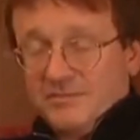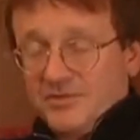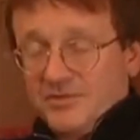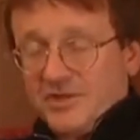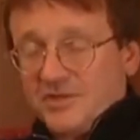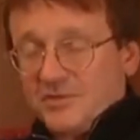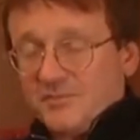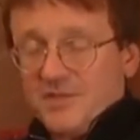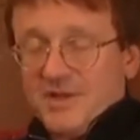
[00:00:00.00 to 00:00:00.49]

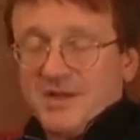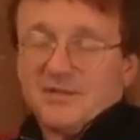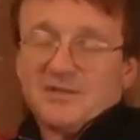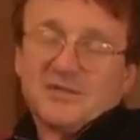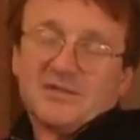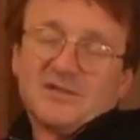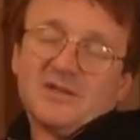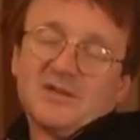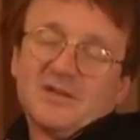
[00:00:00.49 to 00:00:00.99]

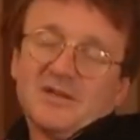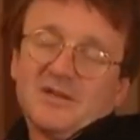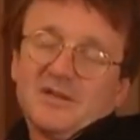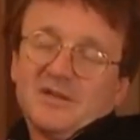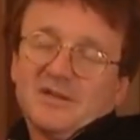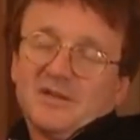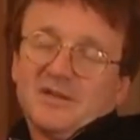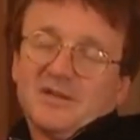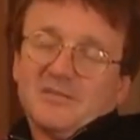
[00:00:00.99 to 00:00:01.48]
suspects:
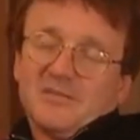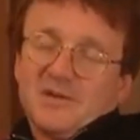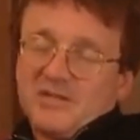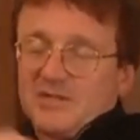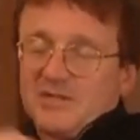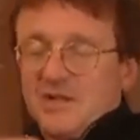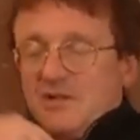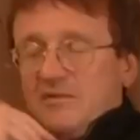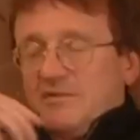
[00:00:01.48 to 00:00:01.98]

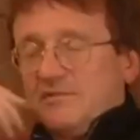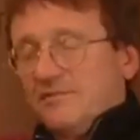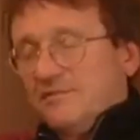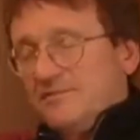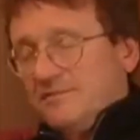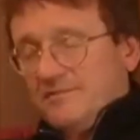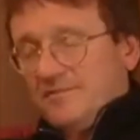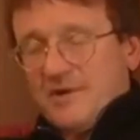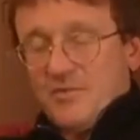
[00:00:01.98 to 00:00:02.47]

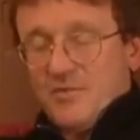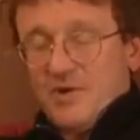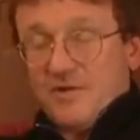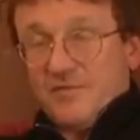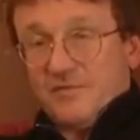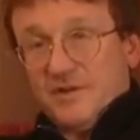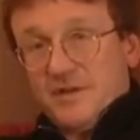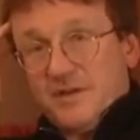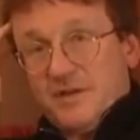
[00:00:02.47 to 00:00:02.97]
myself, my
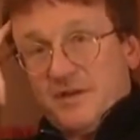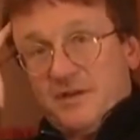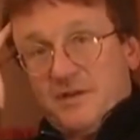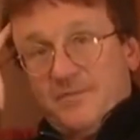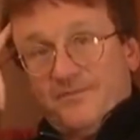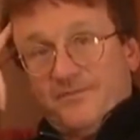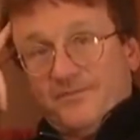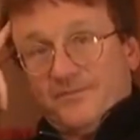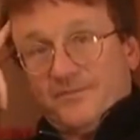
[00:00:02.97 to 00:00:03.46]
wife Linda,
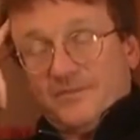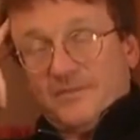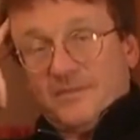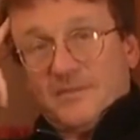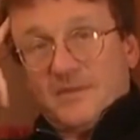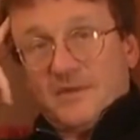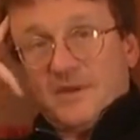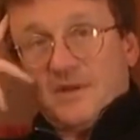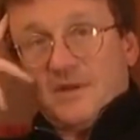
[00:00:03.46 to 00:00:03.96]

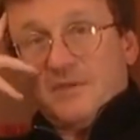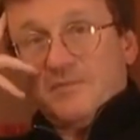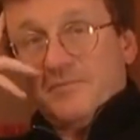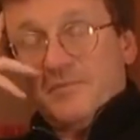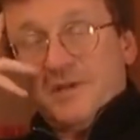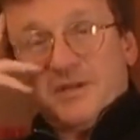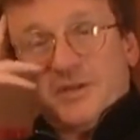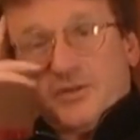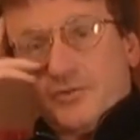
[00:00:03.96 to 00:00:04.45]

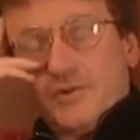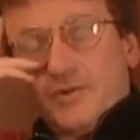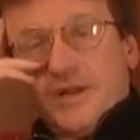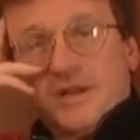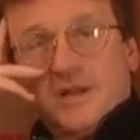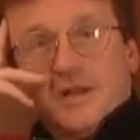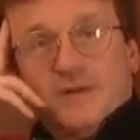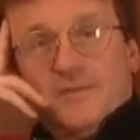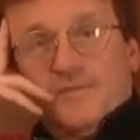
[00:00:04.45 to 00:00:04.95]
Peter
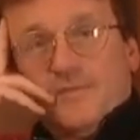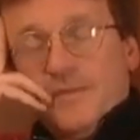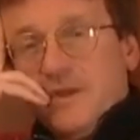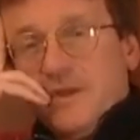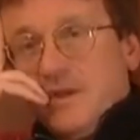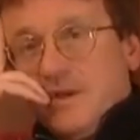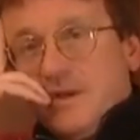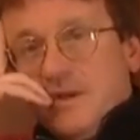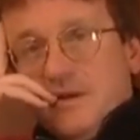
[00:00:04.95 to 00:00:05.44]
Straker,
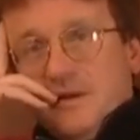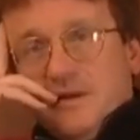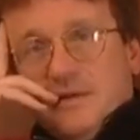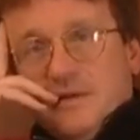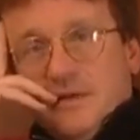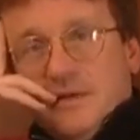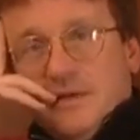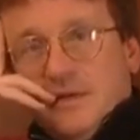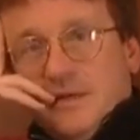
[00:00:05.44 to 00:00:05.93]

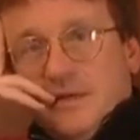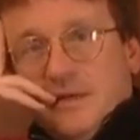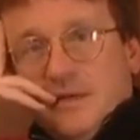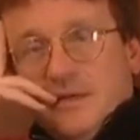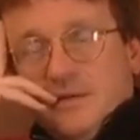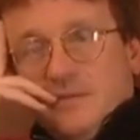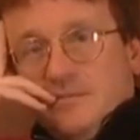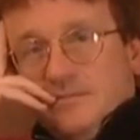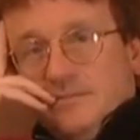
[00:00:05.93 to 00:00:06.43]

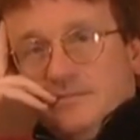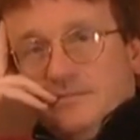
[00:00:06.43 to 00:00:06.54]
a